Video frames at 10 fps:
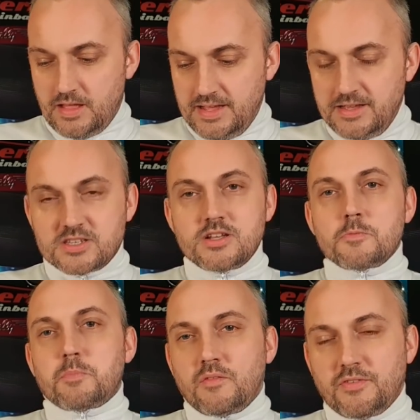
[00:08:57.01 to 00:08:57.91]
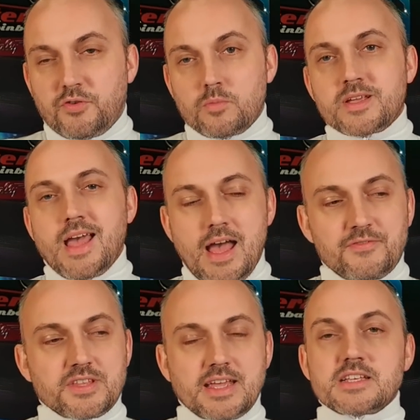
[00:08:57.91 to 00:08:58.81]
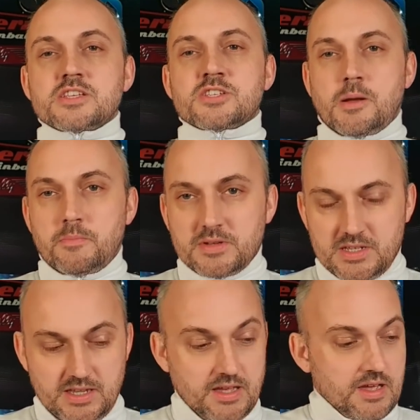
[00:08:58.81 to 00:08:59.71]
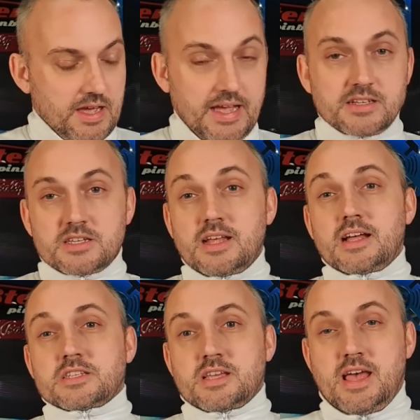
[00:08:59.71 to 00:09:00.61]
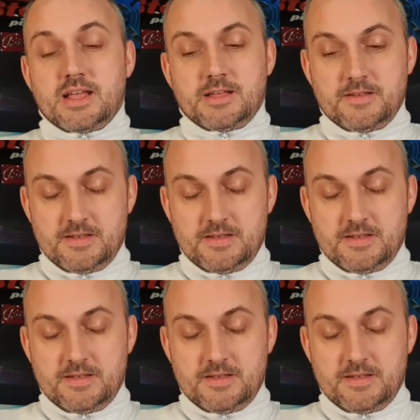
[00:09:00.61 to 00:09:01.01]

It's no bother for them. We have to get somebody into that attack